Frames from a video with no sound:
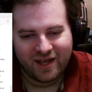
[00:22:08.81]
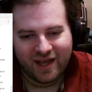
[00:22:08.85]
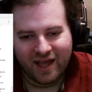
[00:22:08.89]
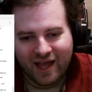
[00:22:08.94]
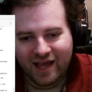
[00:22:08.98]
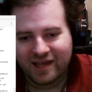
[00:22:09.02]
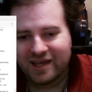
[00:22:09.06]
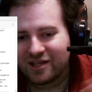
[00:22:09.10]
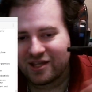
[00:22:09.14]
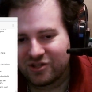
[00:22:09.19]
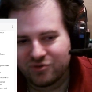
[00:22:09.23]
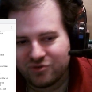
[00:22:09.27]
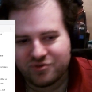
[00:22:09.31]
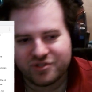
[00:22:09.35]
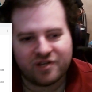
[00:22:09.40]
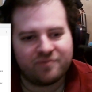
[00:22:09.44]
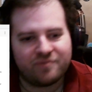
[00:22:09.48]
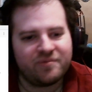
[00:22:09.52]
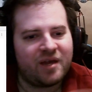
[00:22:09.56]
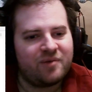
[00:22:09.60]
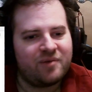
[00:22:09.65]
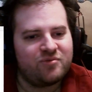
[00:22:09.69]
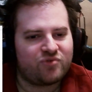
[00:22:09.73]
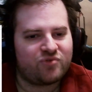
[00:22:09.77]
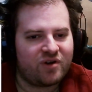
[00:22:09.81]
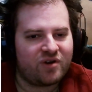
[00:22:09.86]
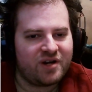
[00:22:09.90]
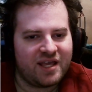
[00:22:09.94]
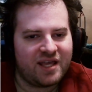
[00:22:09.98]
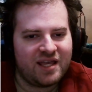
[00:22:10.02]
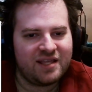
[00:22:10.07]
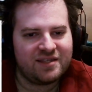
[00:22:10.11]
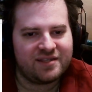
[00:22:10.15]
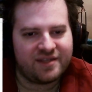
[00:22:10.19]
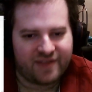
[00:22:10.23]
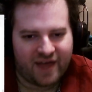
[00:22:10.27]
And again, you sometimes run
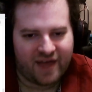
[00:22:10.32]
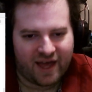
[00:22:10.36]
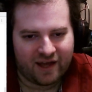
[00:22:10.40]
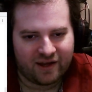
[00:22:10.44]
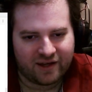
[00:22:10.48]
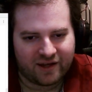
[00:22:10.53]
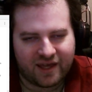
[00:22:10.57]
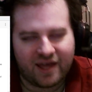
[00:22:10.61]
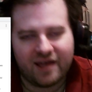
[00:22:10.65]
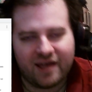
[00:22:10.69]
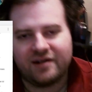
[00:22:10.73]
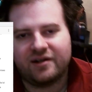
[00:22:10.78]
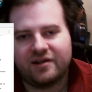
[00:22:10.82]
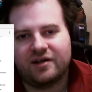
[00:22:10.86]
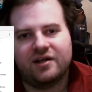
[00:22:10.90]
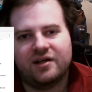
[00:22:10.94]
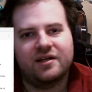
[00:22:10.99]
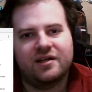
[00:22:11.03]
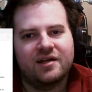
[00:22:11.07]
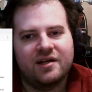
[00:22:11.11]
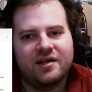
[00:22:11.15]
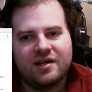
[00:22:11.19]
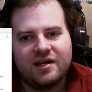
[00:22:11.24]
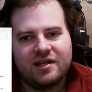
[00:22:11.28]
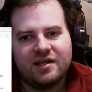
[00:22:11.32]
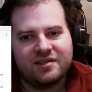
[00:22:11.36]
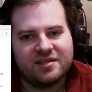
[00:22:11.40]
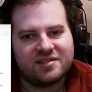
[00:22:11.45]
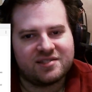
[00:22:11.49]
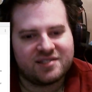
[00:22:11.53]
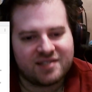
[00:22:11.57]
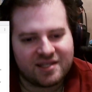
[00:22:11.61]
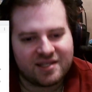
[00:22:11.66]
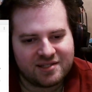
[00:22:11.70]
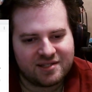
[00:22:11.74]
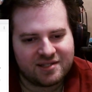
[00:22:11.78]
into that. Again,
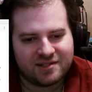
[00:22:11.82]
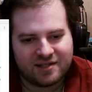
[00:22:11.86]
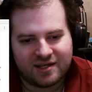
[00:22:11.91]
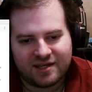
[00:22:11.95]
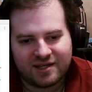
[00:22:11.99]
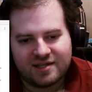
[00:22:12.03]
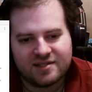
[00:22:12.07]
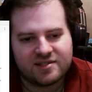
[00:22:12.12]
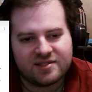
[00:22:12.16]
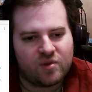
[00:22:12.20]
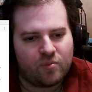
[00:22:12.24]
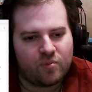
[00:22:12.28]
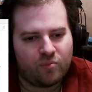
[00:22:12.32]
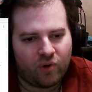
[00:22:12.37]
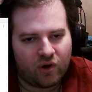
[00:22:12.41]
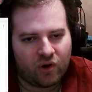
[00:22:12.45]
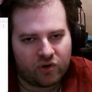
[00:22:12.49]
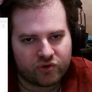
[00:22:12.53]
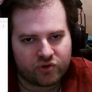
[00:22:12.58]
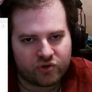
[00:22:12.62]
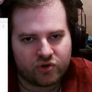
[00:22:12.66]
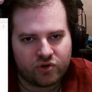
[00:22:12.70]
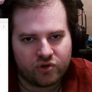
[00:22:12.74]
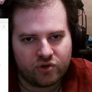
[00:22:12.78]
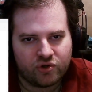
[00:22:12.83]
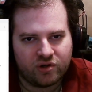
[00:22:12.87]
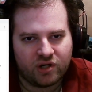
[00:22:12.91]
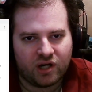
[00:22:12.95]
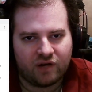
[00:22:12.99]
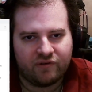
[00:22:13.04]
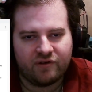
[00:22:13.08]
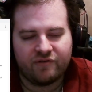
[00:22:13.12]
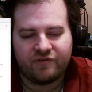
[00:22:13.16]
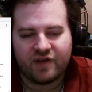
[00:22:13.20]
necessity is the motherhood of